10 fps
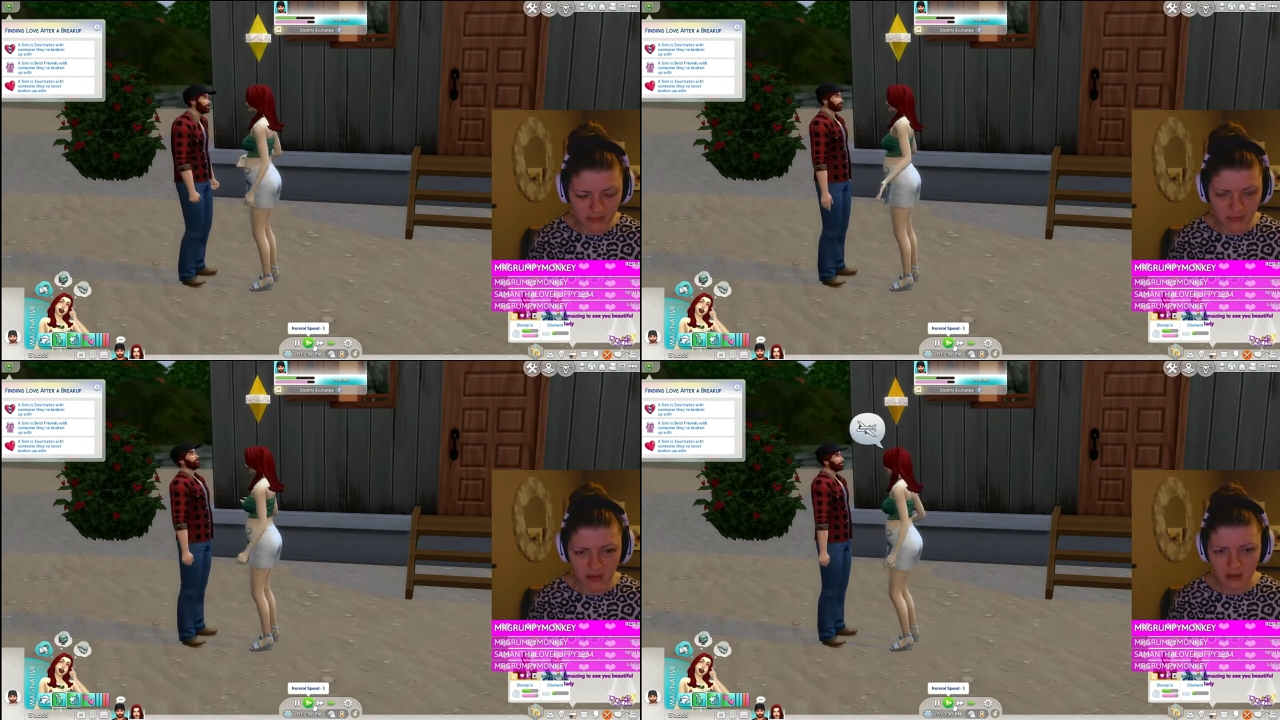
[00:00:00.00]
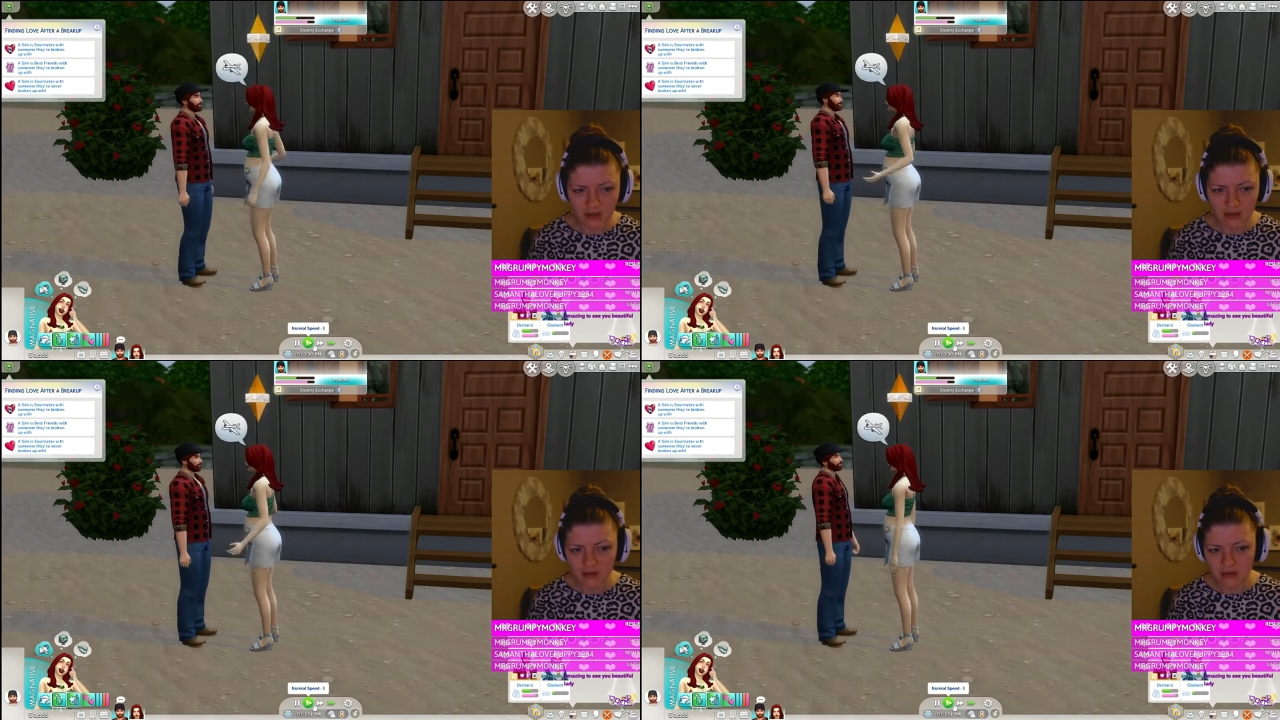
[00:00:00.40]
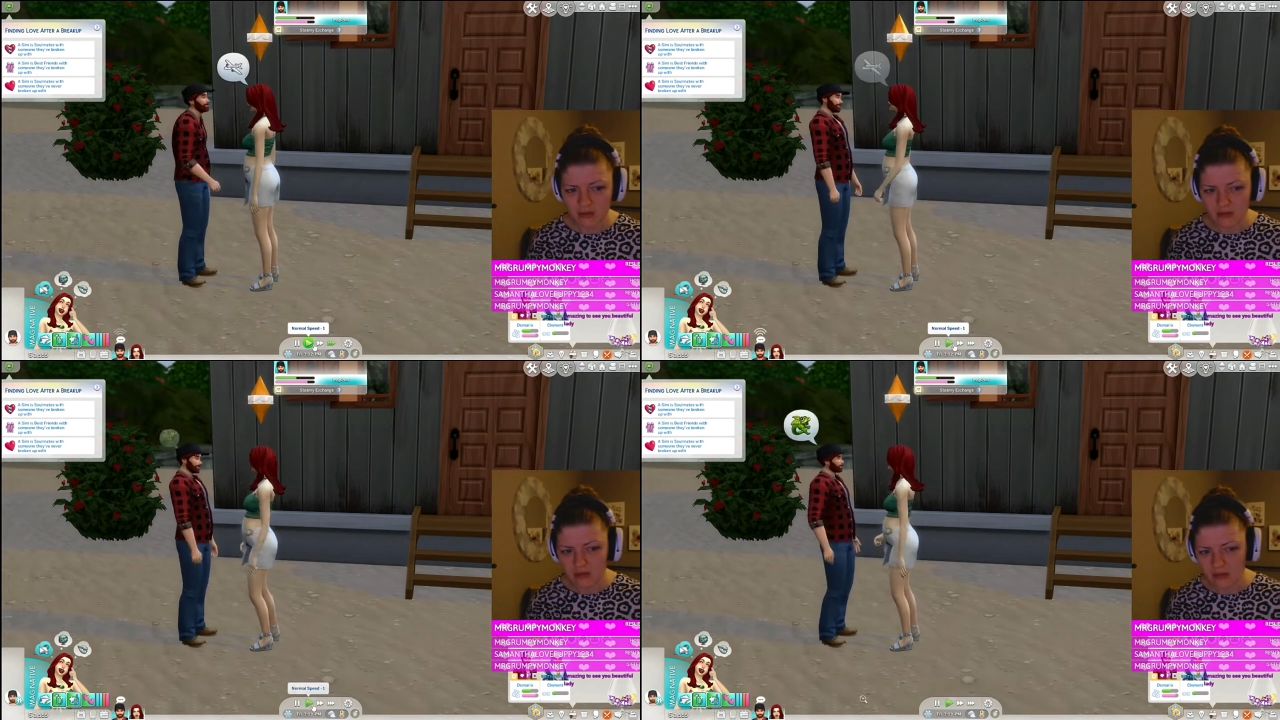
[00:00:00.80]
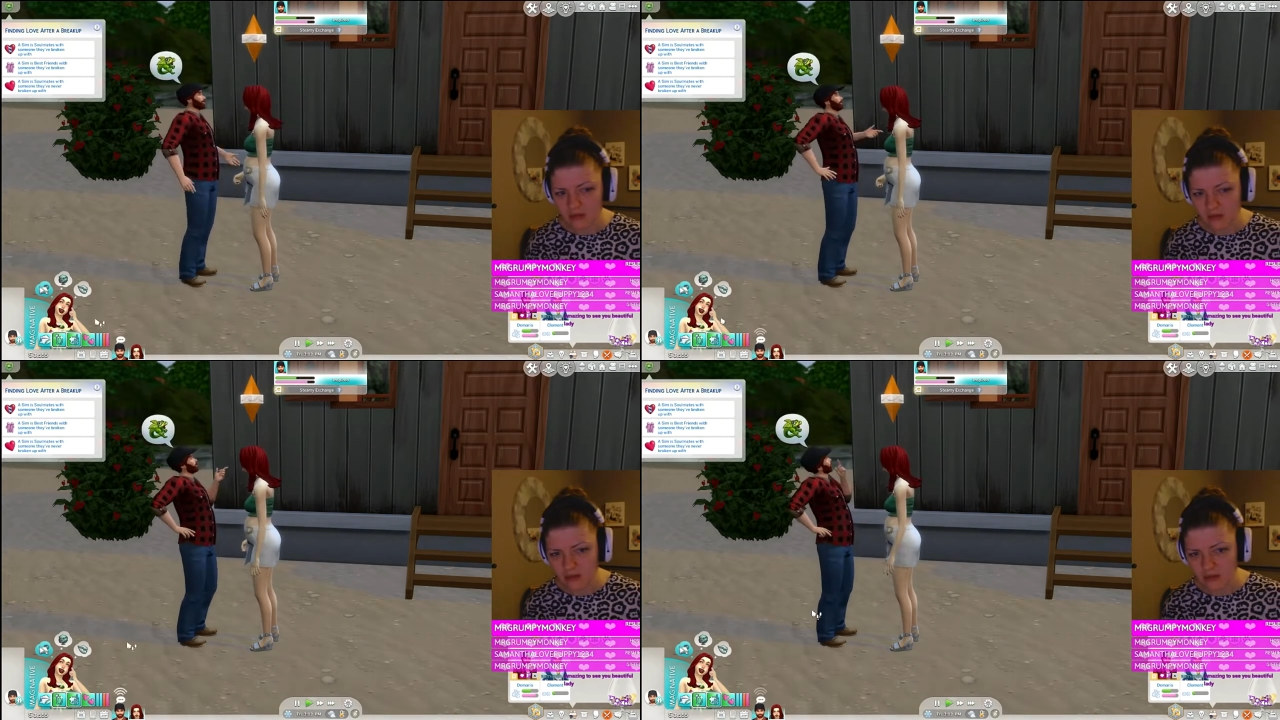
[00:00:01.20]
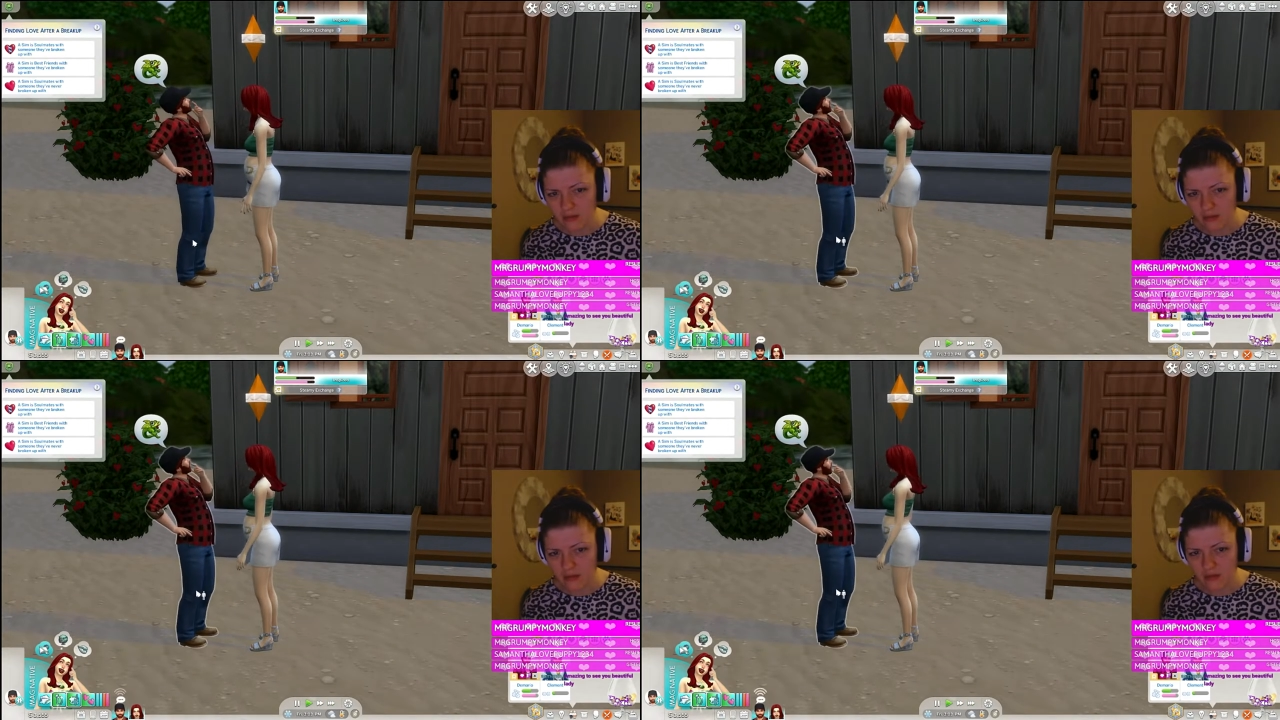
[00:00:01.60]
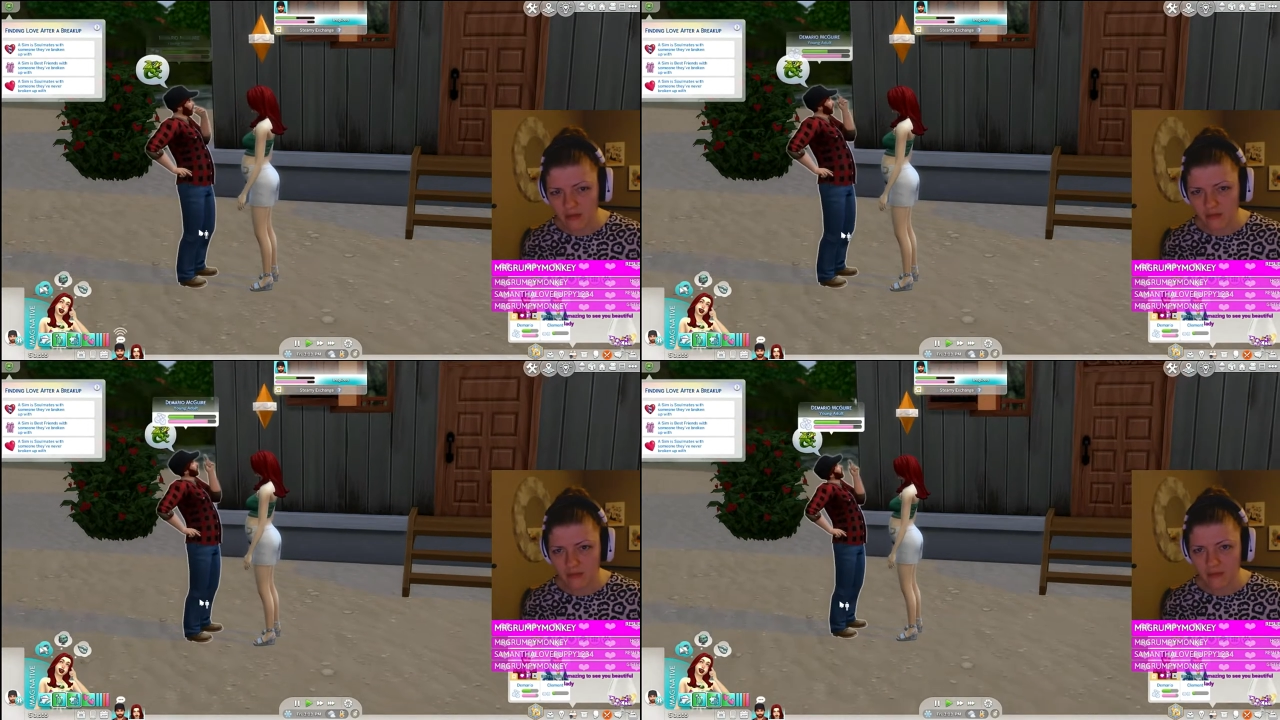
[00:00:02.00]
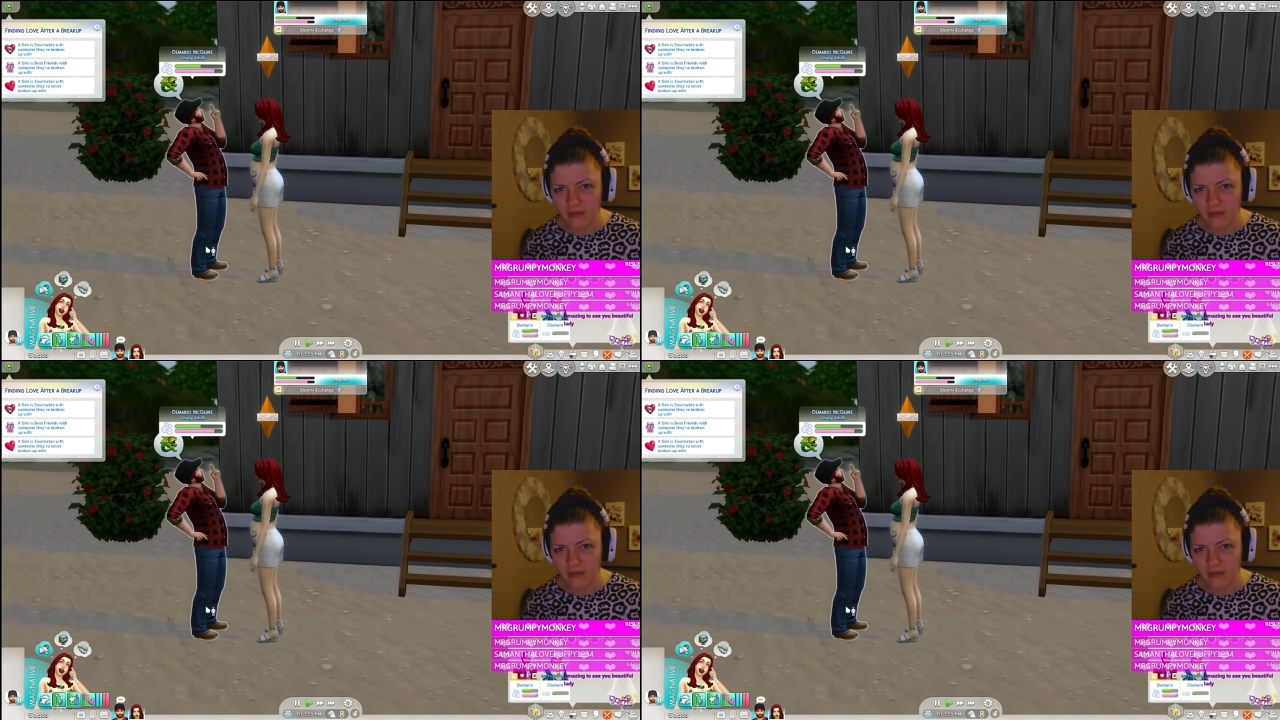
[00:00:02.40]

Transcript: (no one is talking)